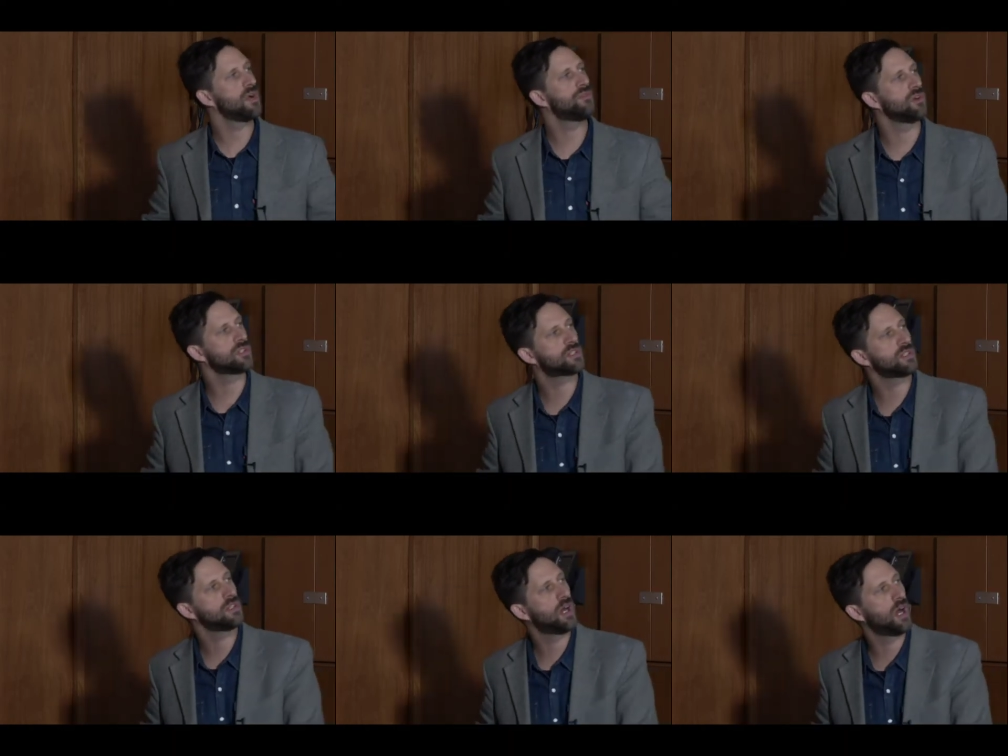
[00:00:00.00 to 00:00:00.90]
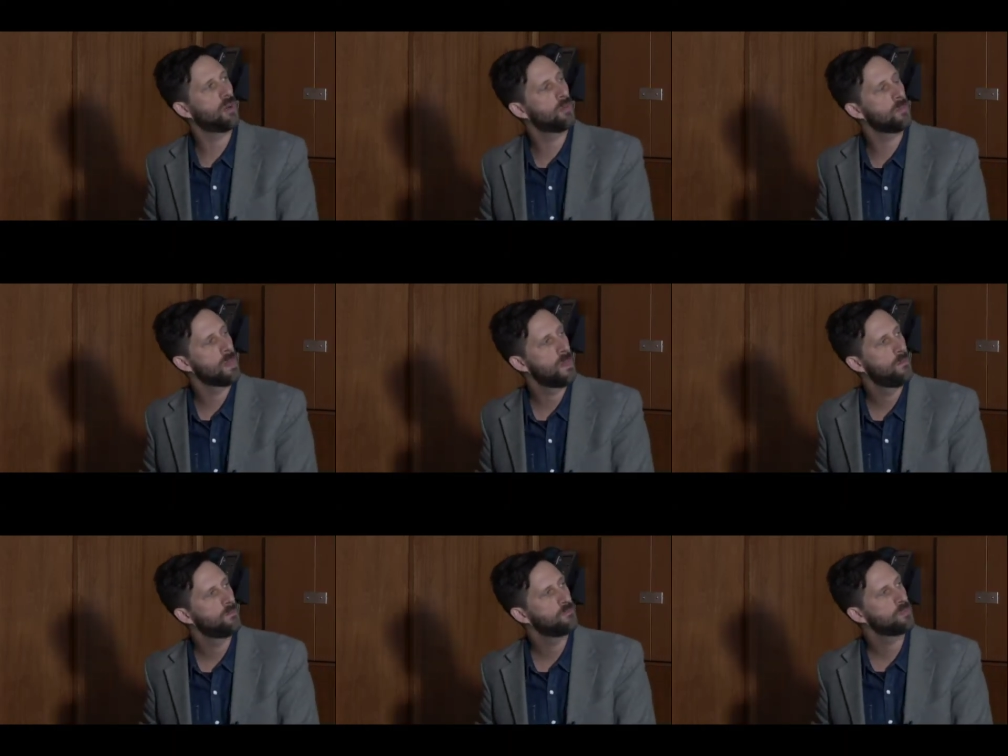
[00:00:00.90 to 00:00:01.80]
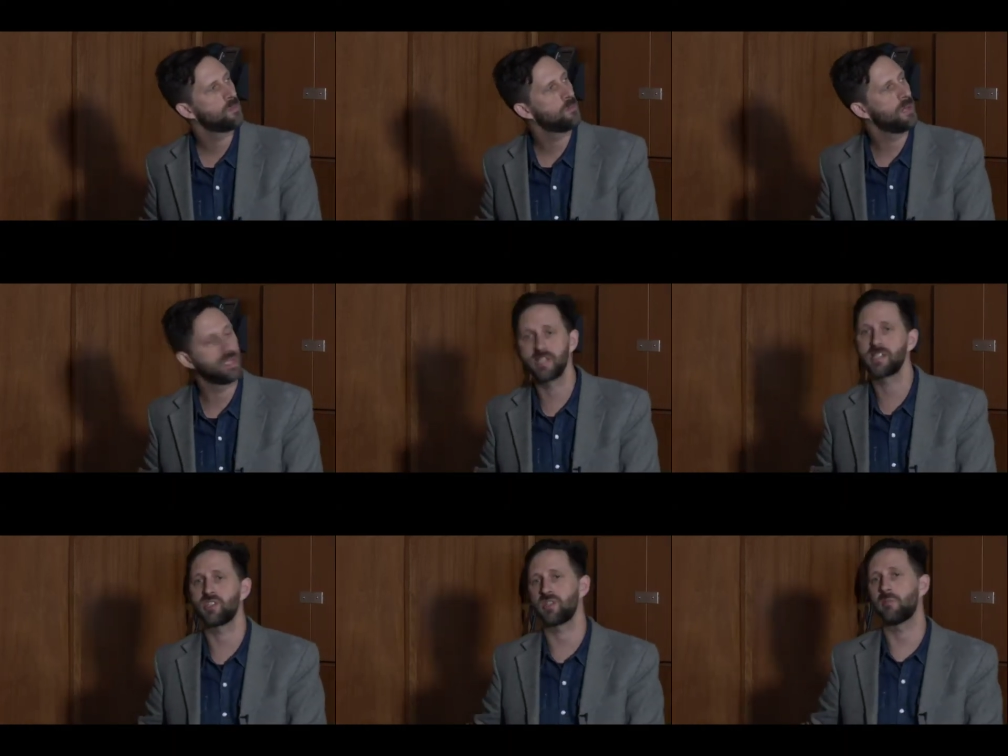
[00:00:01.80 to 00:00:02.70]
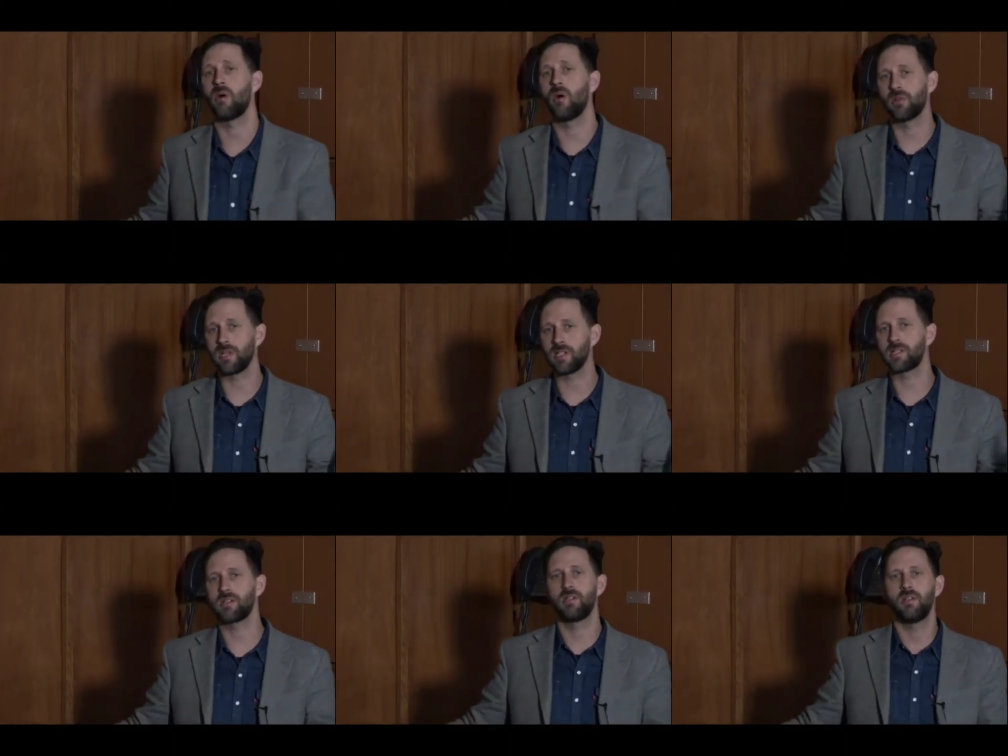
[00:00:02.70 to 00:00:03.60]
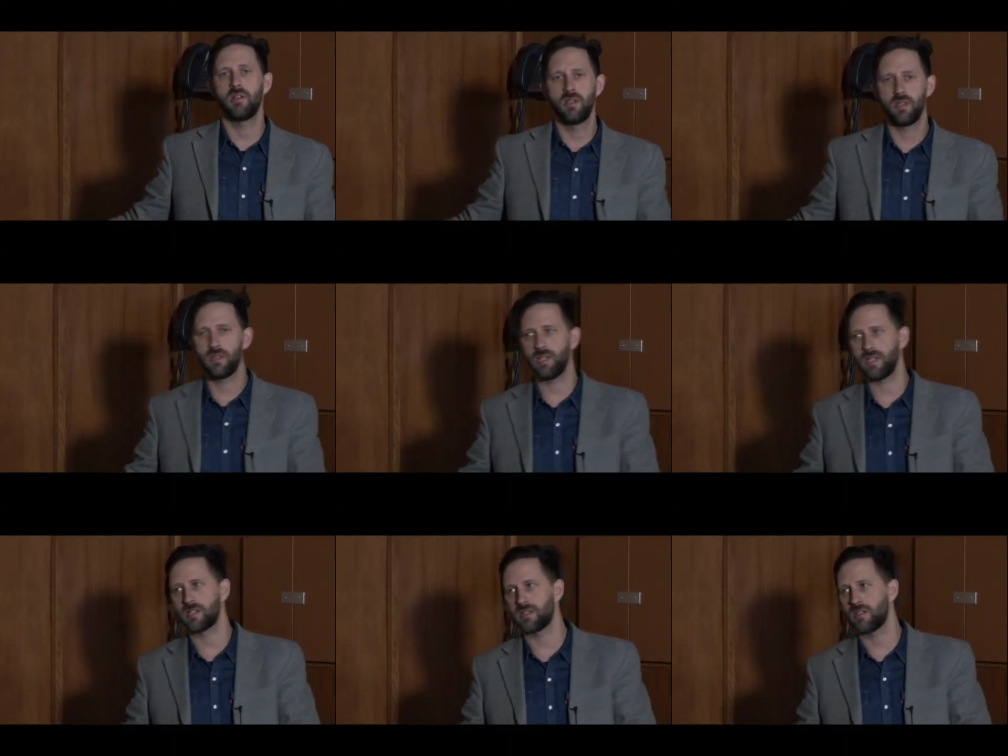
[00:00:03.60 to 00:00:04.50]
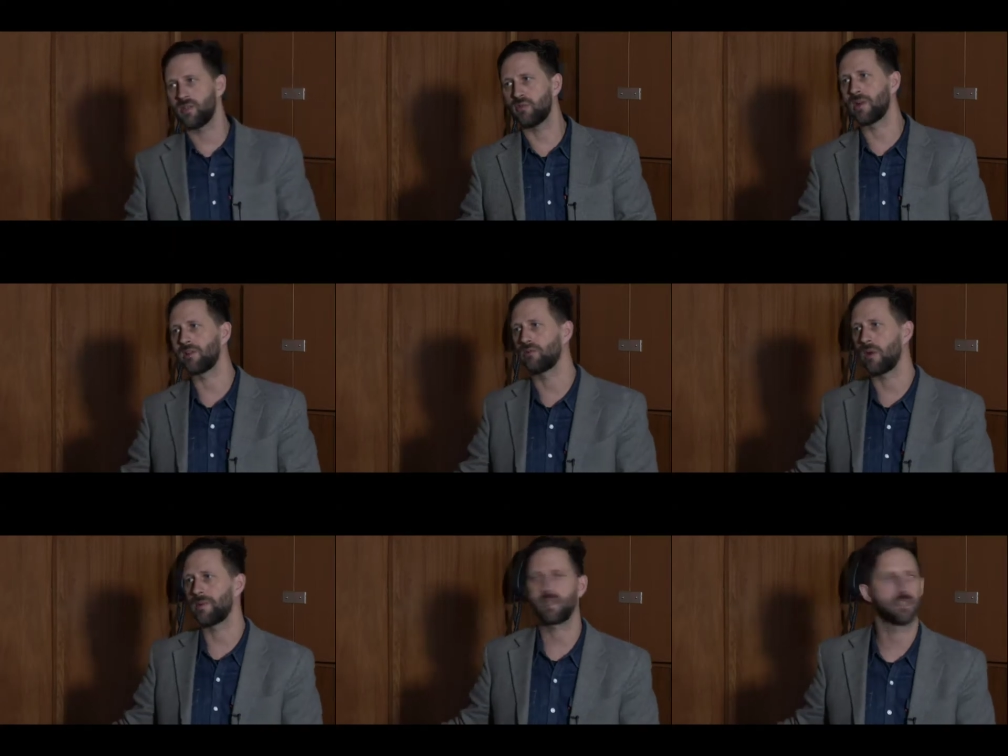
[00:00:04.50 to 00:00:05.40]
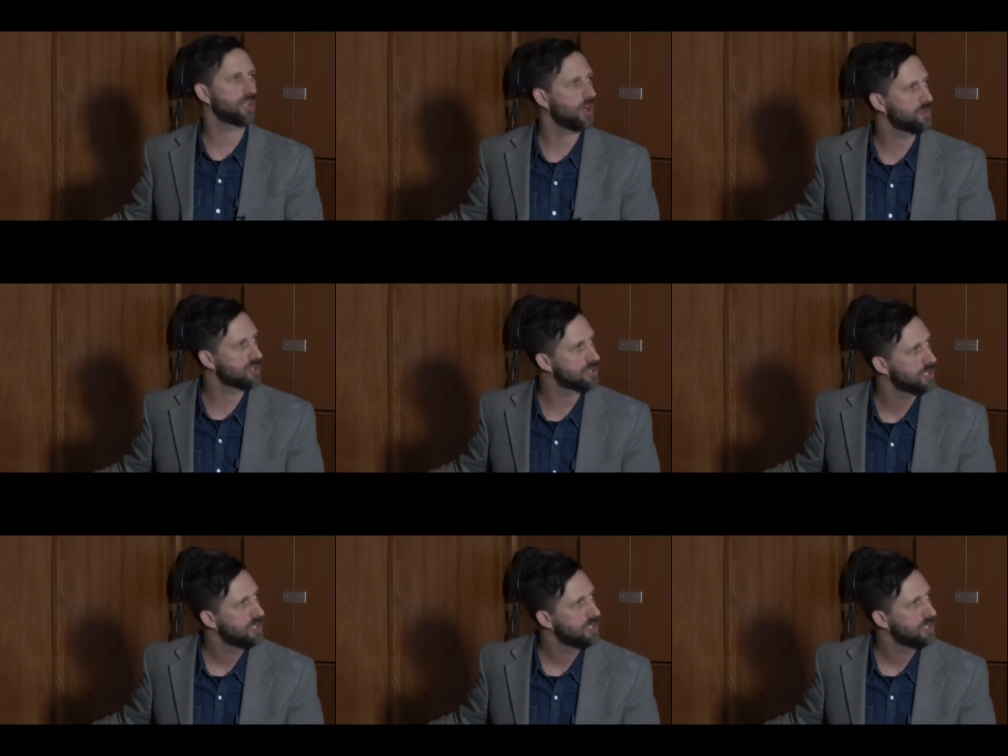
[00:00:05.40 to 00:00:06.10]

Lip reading: first made the decision to borrow these two Frederick Remington sculptures.